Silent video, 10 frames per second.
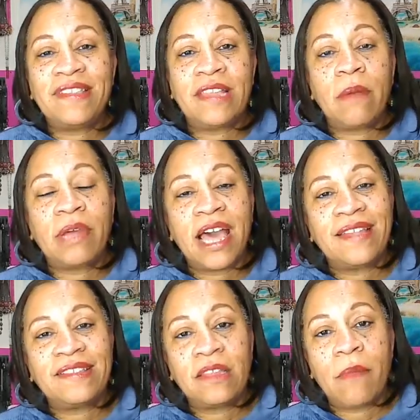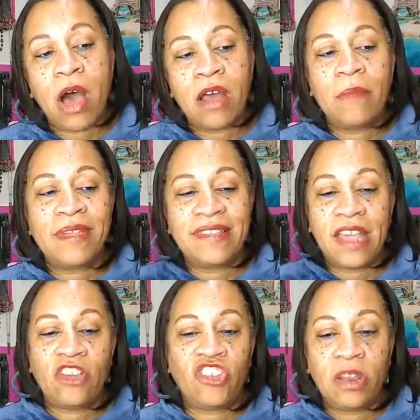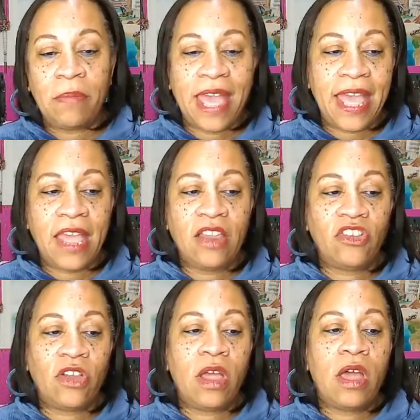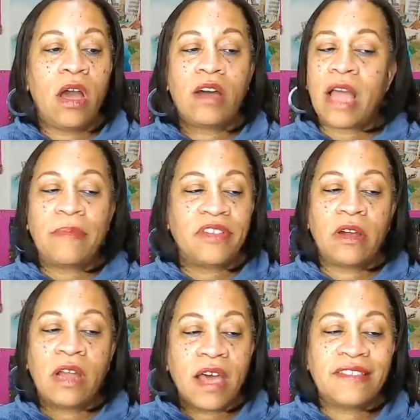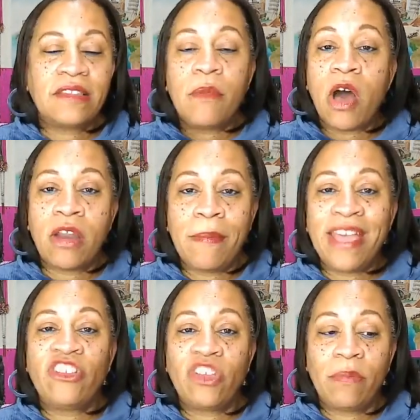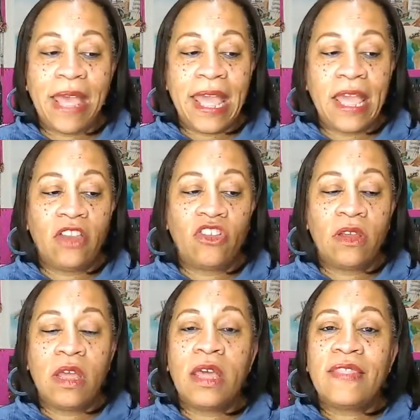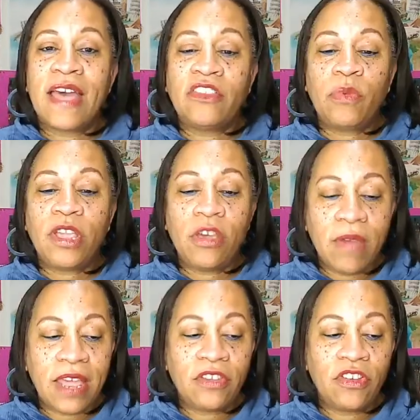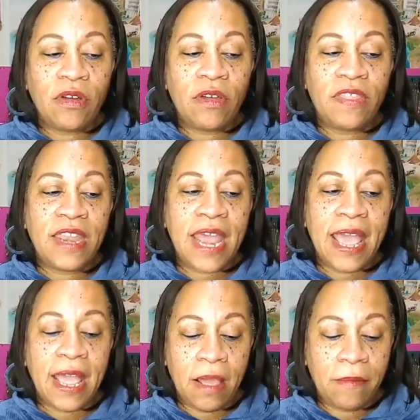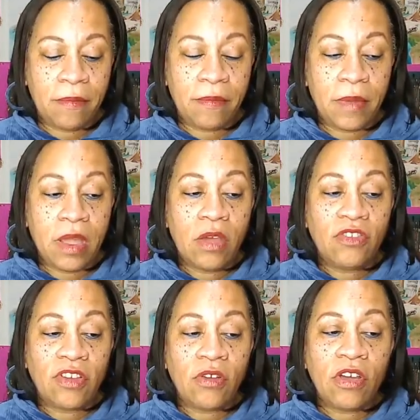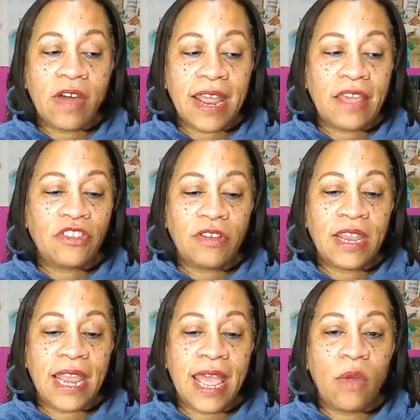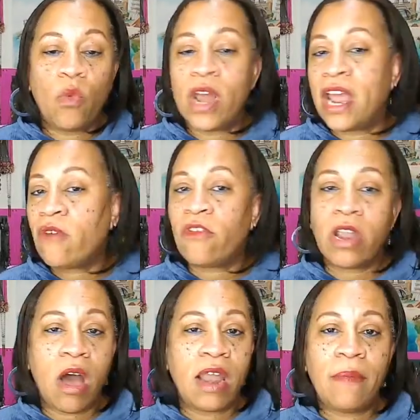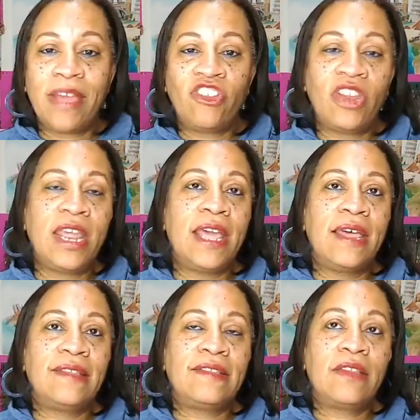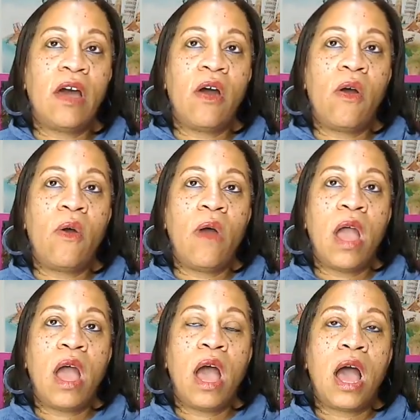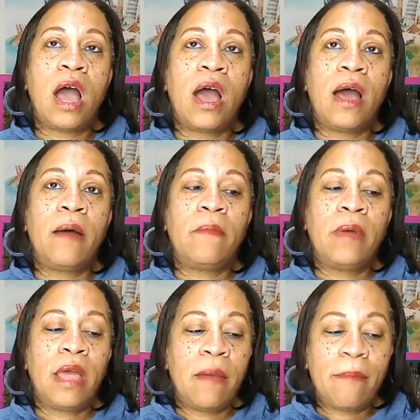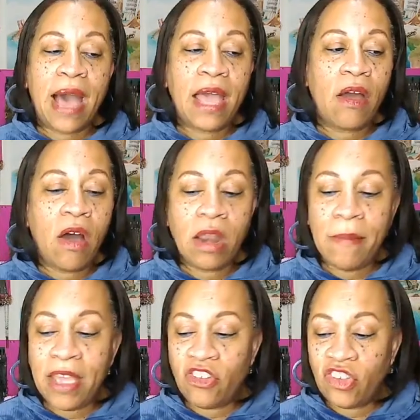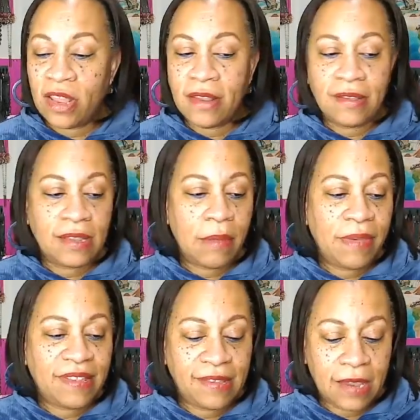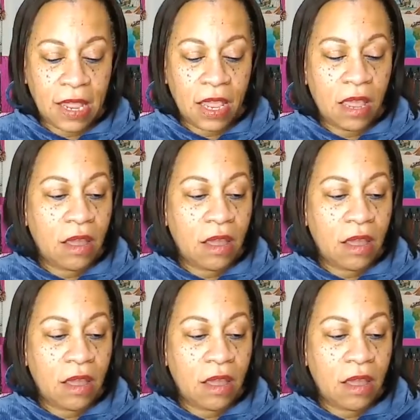up custom automation page. Custom automation page. That's where you enter the name. So you're going to enter the name, whatever the automation is. So my automations, let me see.